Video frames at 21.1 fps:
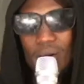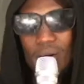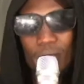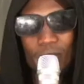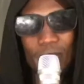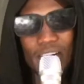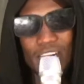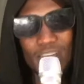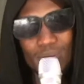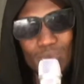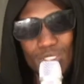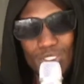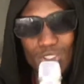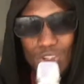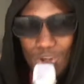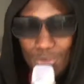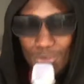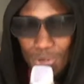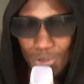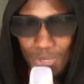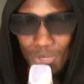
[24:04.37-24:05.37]
My name is
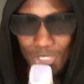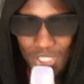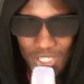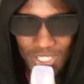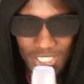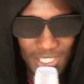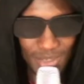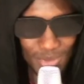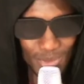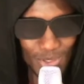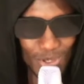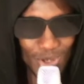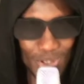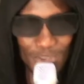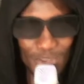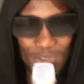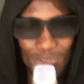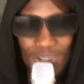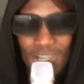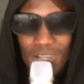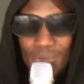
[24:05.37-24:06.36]
Ssonko Promotions. I'm sorry
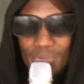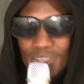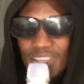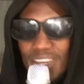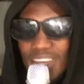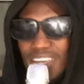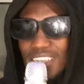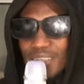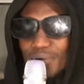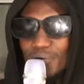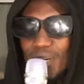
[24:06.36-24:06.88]
for coming late,